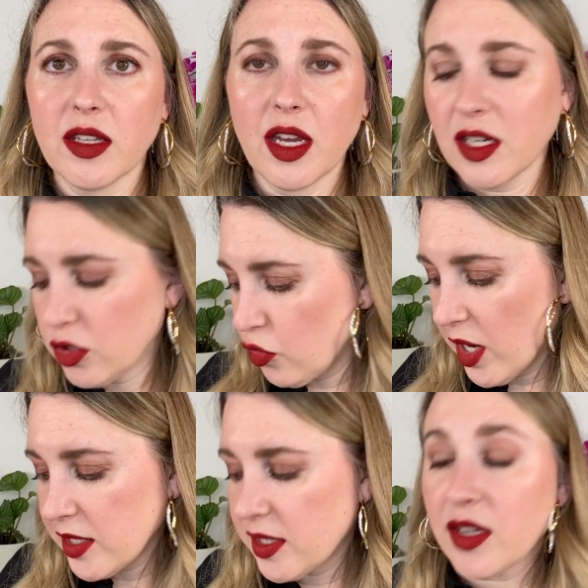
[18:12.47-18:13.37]
kind of
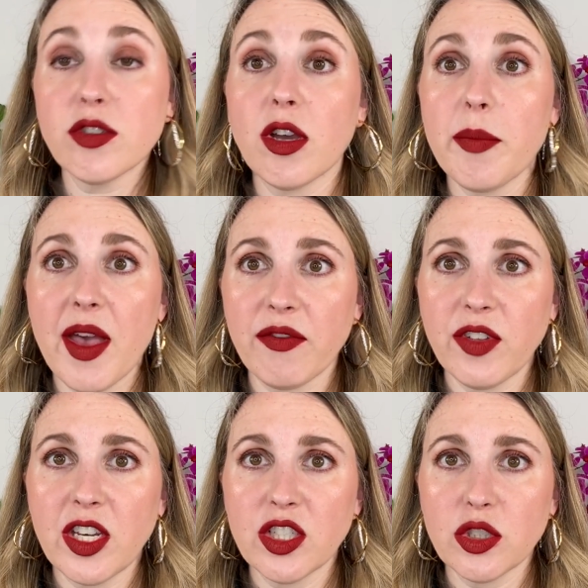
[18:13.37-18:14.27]
dries down to a matte
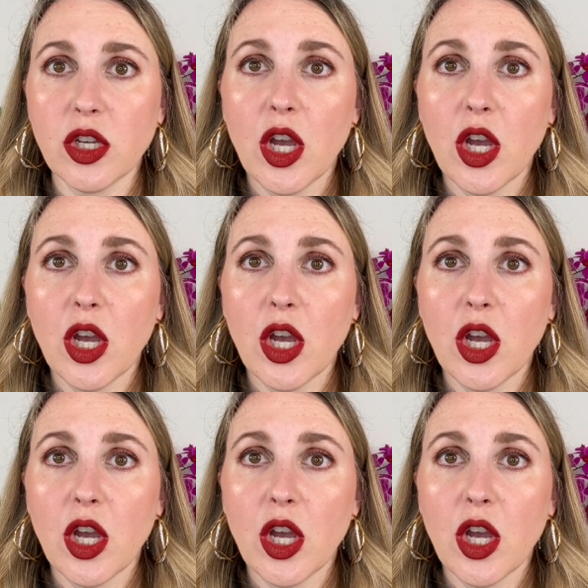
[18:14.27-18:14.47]
finish